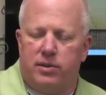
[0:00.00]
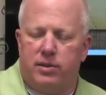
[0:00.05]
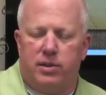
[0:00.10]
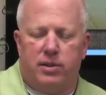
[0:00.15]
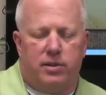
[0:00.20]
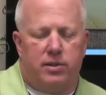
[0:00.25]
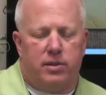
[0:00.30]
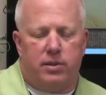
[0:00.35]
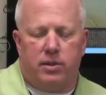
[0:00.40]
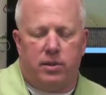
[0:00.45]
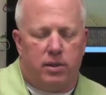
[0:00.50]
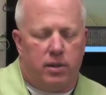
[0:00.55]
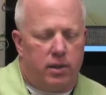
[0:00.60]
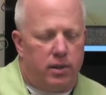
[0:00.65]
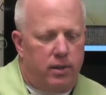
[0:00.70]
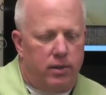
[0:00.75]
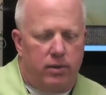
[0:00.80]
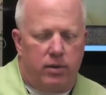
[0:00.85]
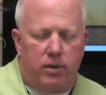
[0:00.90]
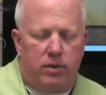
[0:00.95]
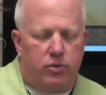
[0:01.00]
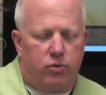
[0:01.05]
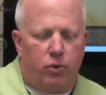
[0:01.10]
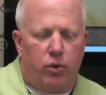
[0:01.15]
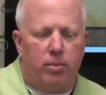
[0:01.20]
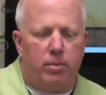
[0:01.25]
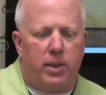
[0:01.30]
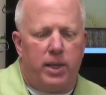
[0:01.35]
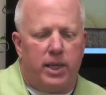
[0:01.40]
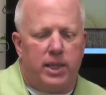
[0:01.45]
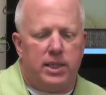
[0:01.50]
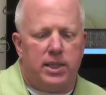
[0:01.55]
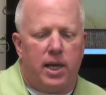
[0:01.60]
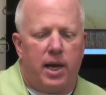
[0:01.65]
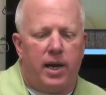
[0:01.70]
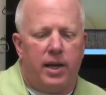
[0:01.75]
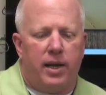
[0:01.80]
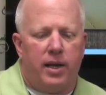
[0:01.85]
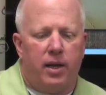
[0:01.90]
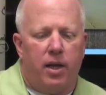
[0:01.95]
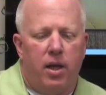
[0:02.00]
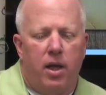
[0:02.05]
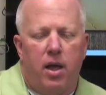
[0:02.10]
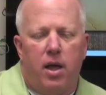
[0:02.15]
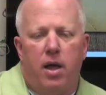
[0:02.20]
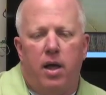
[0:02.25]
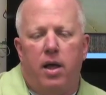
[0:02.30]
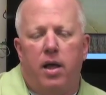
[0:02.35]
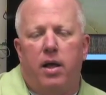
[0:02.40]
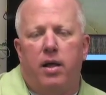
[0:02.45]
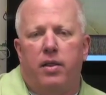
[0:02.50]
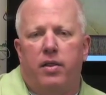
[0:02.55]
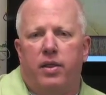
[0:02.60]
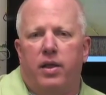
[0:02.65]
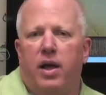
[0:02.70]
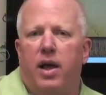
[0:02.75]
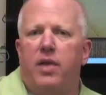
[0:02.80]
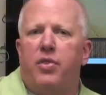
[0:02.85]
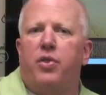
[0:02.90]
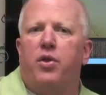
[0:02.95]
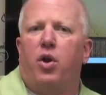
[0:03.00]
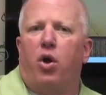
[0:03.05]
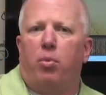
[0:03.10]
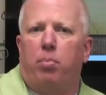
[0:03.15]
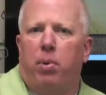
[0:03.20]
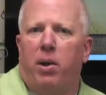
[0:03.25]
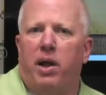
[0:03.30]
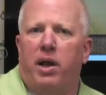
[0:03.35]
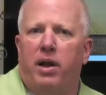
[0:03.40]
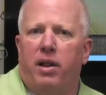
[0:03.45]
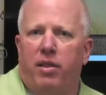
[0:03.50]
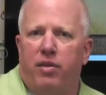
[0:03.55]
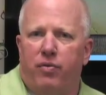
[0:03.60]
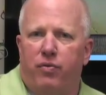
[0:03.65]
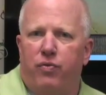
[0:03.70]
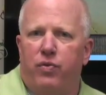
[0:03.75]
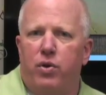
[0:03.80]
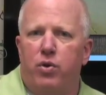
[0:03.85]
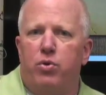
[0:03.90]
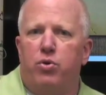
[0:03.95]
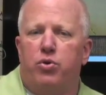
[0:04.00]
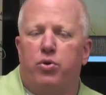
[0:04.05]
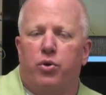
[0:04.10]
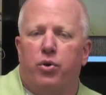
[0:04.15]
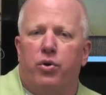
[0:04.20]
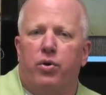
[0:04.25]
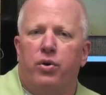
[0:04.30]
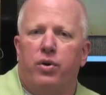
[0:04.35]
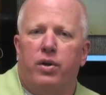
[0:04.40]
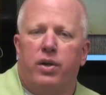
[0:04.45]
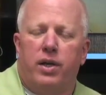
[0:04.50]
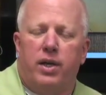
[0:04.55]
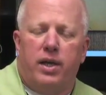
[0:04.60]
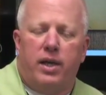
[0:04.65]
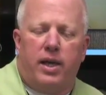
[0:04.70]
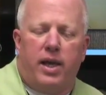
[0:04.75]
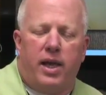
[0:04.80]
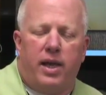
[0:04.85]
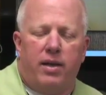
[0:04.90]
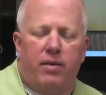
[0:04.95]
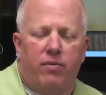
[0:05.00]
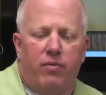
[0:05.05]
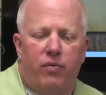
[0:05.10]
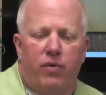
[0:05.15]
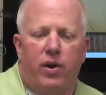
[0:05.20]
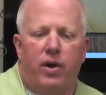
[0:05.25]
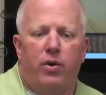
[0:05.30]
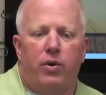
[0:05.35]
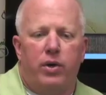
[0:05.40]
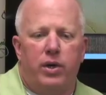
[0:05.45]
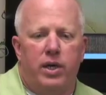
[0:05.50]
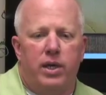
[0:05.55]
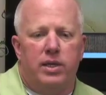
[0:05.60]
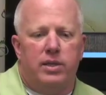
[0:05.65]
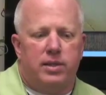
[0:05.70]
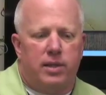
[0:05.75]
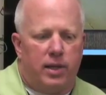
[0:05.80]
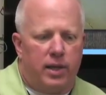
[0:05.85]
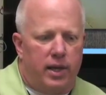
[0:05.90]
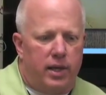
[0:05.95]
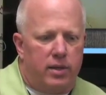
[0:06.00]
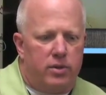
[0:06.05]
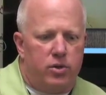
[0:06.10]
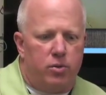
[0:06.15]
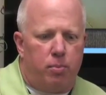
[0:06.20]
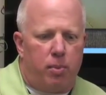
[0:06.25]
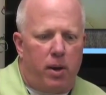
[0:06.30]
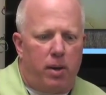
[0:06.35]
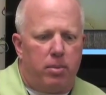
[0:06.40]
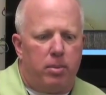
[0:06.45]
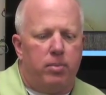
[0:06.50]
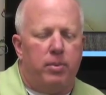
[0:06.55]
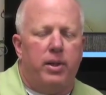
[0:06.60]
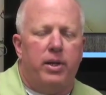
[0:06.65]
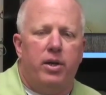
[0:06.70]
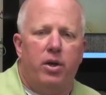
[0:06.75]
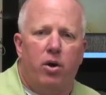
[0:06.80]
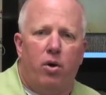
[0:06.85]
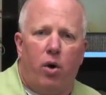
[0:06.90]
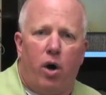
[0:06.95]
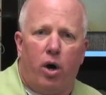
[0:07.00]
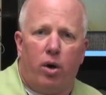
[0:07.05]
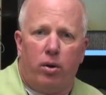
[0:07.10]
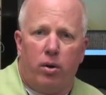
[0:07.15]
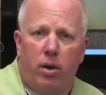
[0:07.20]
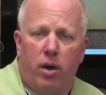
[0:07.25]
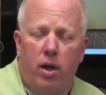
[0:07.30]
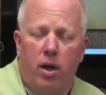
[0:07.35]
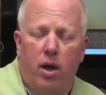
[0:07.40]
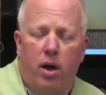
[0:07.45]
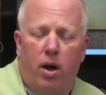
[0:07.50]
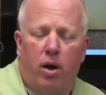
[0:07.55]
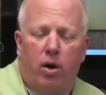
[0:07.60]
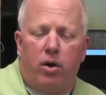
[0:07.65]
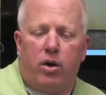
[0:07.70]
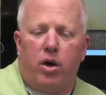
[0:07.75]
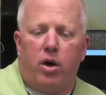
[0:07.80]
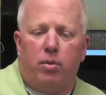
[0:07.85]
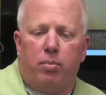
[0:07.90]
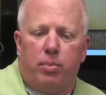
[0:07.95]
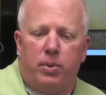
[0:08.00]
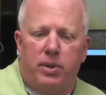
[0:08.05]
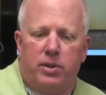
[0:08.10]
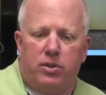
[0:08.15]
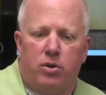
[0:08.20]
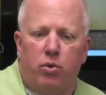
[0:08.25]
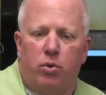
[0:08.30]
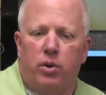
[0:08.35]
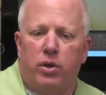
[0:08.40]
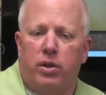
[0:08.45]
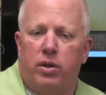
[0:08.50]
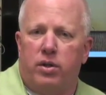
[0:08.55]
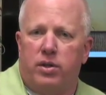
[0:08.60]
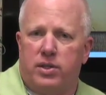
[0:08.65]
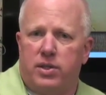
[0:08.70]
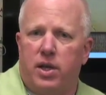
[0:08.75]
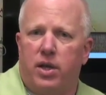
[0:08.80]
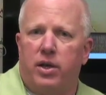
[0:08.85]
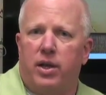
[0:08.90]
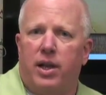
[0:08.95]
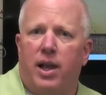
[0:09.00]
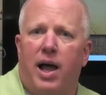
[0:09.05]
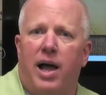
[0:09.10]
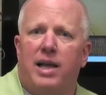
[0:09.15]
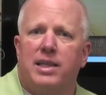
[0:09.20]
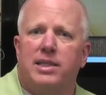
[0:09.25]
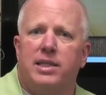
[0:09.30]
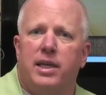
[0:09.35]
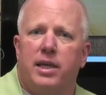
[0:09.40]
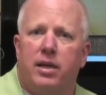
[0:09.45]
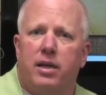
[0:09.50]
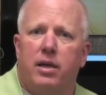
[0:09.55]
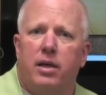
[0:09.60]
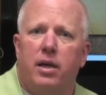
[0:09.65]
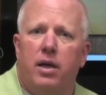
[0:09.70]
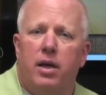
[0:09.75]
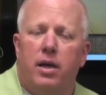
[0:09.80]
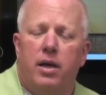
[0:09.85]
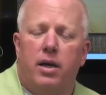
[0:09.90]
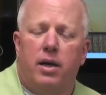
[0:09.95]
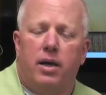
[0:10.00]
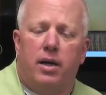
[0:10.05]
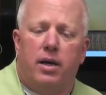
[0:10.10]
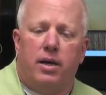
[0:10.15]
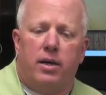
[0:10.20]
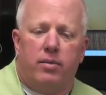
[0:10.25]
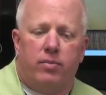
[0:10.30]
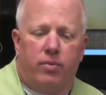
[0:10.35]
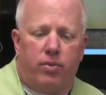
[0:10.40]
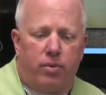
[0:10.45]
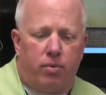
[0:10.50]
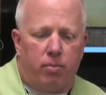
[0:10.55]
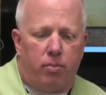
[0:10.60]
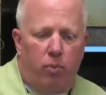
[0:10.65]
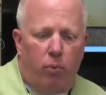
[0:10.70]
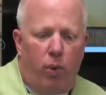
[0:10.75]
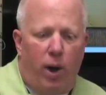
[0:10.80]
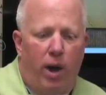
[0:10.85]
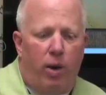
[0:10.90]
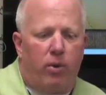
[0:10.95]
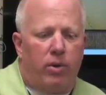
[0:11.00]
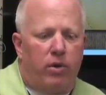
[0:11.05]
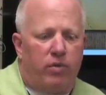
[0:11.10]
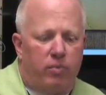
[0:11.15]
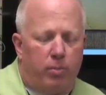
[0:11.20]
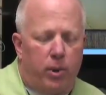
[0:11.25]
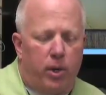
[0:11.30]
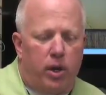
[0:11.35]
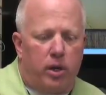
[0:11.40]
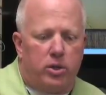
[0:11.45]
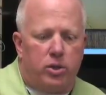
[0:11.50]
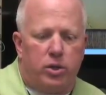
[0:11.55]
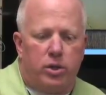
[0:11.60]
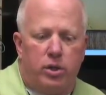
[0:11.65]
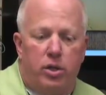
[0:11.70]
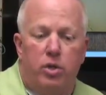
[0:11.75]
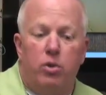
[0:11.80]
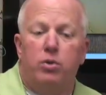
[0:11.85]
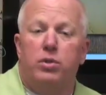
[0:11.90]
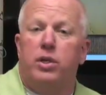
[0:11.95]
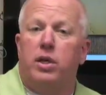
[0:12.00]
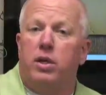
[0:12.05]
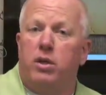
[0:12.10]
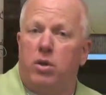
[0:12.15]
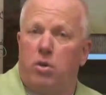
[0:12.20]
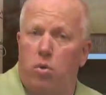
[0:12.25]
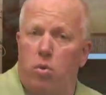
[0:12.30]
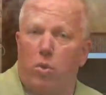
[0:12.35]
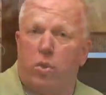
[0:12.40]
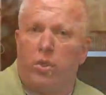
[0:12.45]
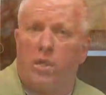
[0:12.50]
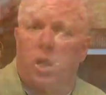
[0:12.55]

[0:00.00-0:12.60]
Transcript: just uh, extremely exciting. The ethanol plant of the future can very easily, as you probably know, our our is going the cellulosic uh, route of production using corn